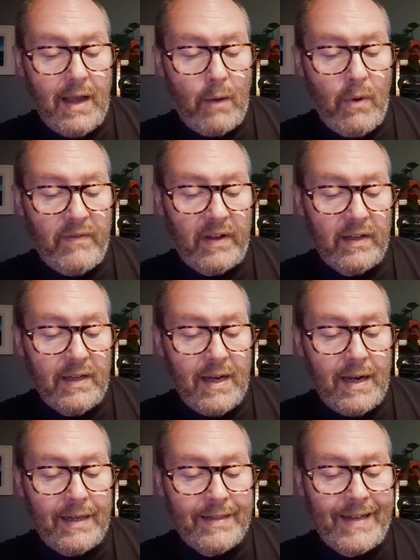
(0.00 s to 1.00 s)
However,
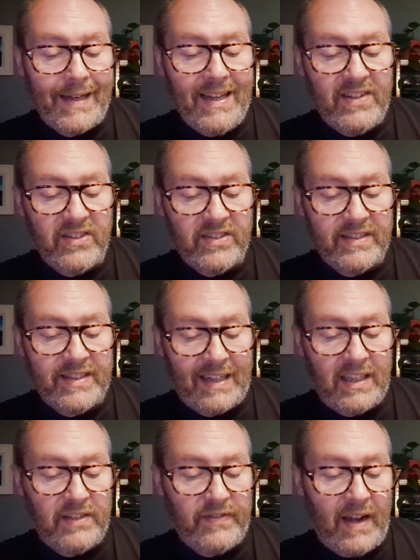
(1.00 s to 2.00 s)
it is delicious and
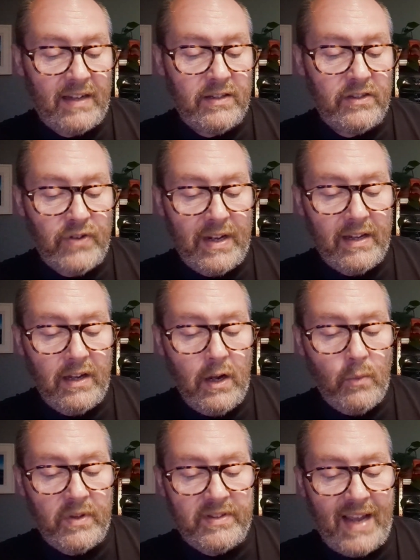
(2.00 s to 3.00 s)
satisfying to drink
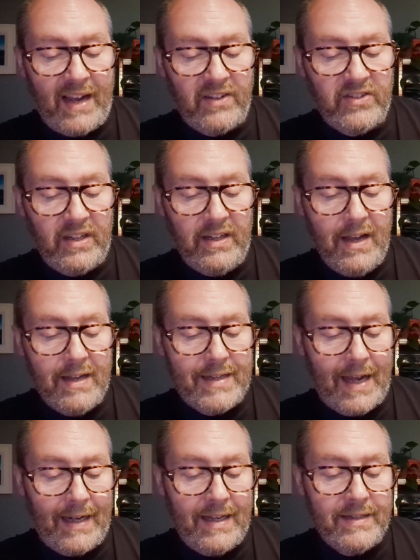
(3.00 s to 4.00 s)
with texture,
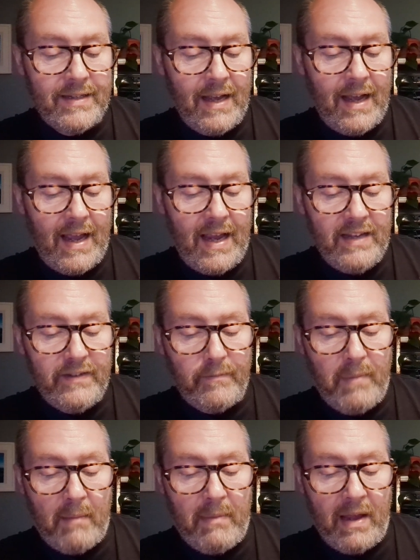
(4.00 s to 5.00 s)
tannins, a hint
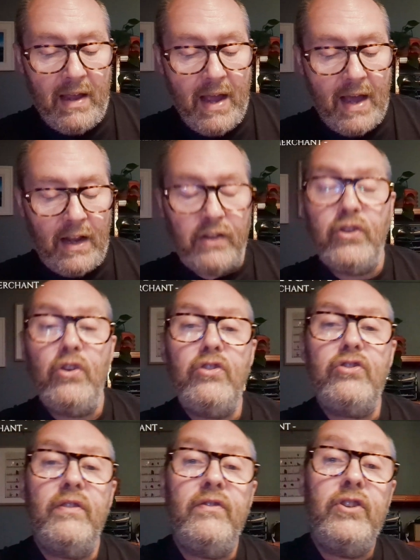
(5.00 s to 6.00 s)
of pepper, and a
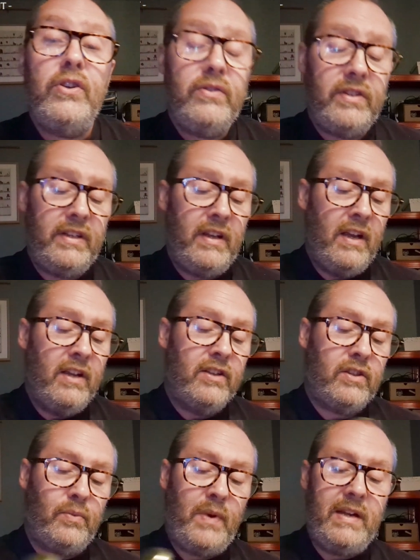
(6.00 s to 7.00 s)
touch of juicy
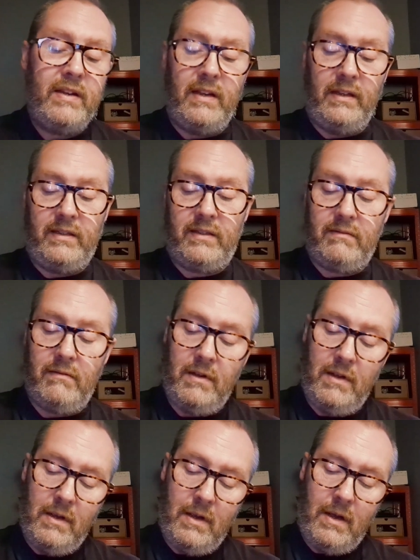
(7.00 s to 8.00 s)
sweetness.
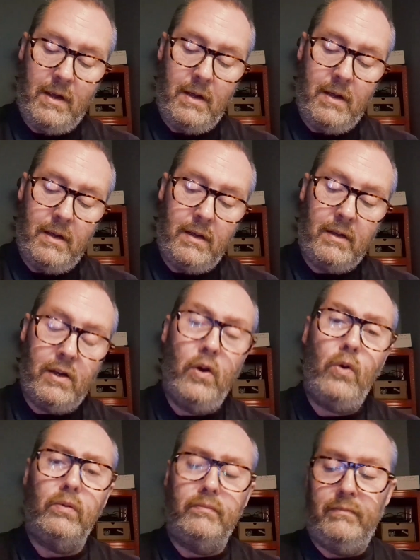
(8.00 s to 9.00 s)

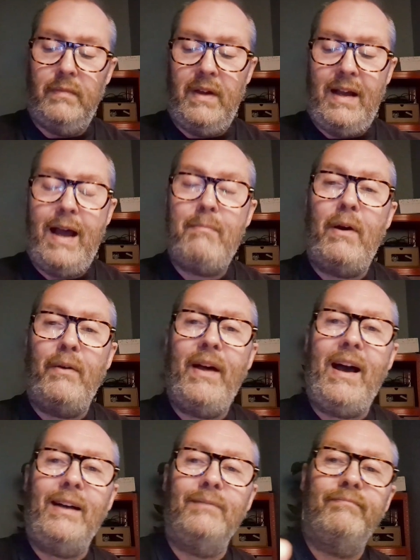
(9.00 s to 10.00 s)
Cool. How about
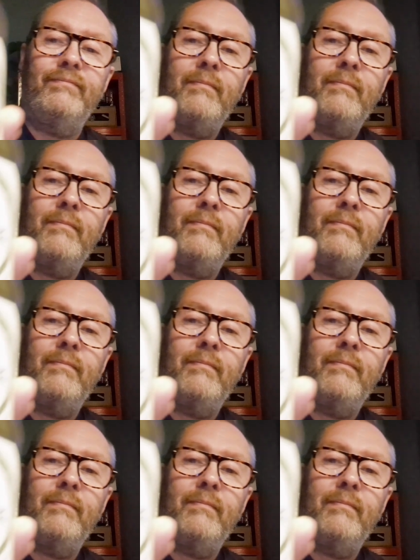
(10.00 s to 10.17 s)
that?